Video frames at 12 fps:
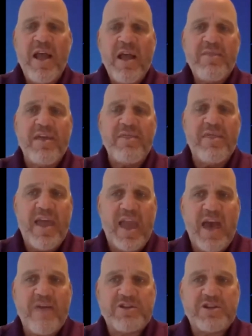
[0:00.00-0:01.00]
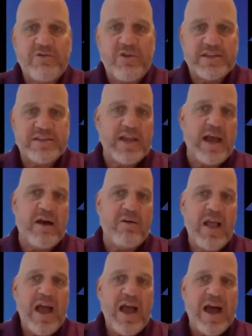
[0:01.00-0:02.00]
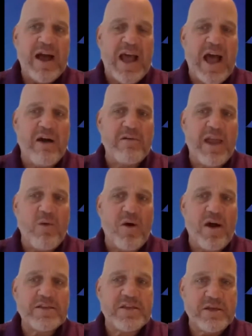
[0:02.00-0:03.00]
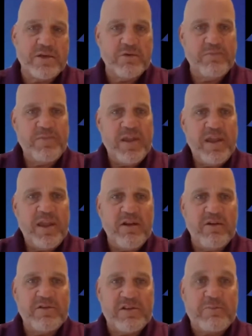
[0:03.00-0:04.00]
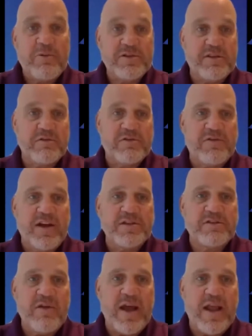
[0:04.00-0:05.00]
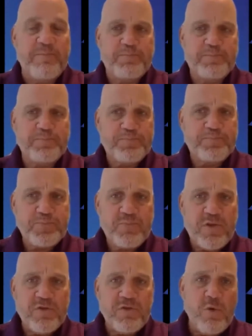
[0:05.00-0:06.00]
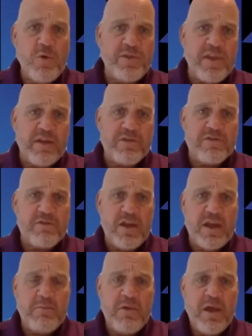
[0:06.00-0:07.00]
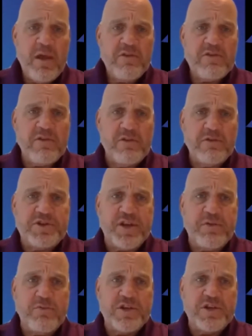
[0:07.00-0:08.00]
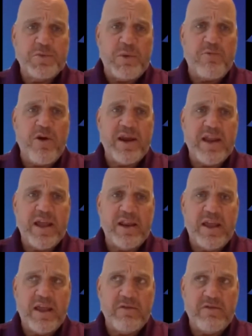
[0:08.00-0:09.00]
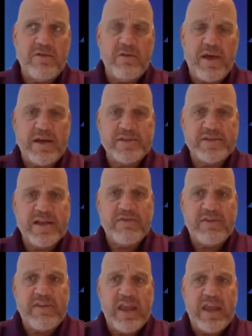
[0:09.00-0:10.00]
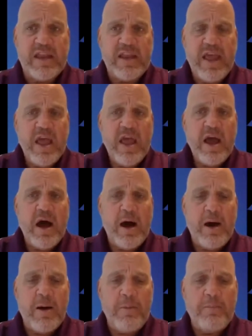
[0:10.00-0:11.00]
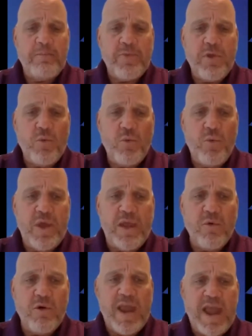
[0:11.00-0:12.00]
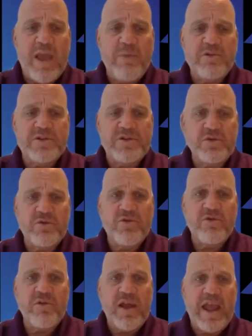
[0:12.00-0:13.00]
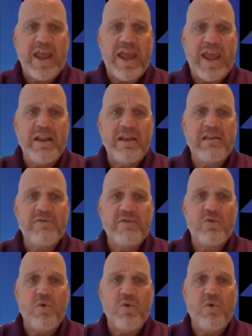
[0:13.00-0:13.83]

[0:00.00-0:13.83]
Then they have a choice now on how they want to, disperse those funds, right? So with the Extreme solution, which we brought in 2017, we were able to create individual